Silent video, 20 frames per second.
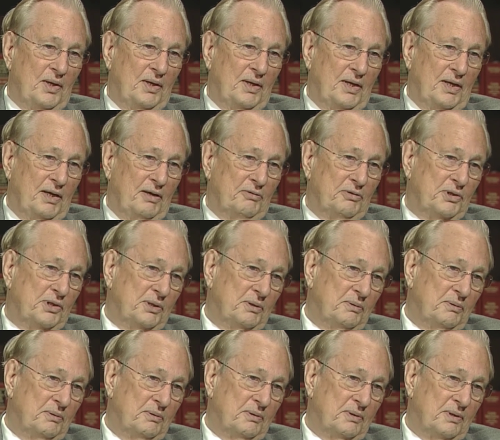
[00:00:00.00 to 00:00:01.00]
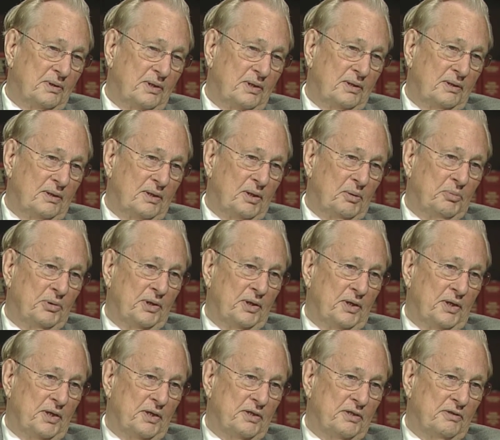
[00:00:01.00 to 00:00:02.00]
Sounds I have good. a couple
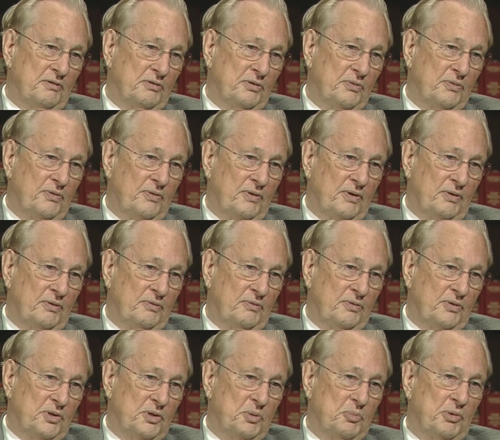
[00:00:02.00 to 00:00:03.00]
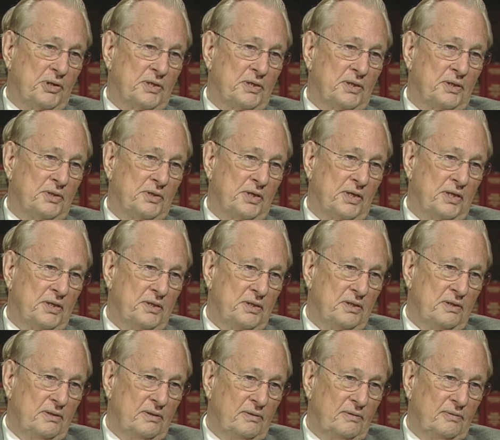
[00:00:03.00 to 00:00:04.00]
areas of, of uh,
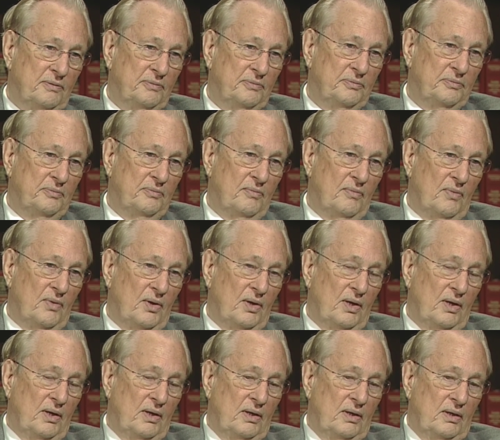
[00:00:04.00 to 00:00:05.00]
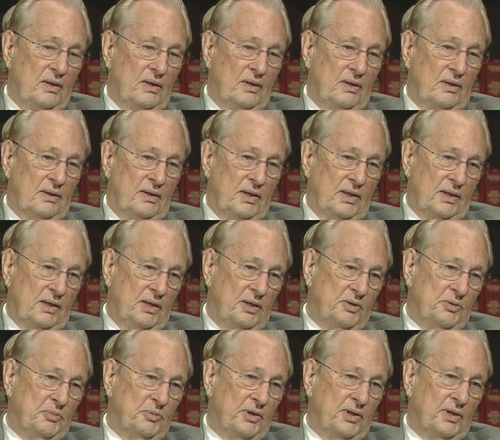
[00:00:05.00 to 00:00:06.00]
specialization, and that
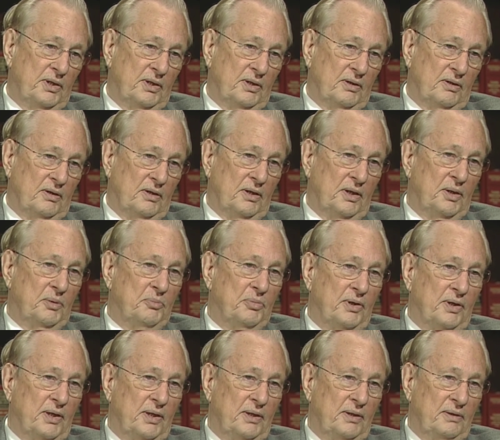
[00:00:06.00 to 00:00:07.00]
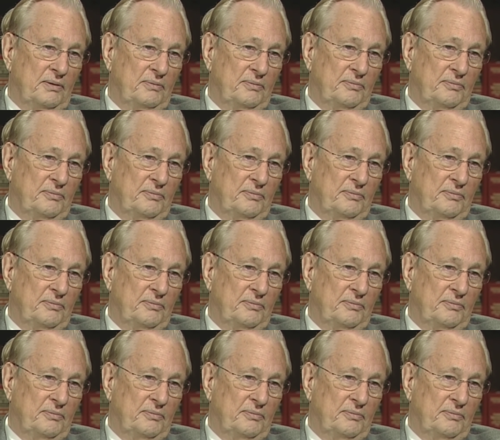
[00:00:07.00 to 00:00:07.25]
keeps me uh, occupied.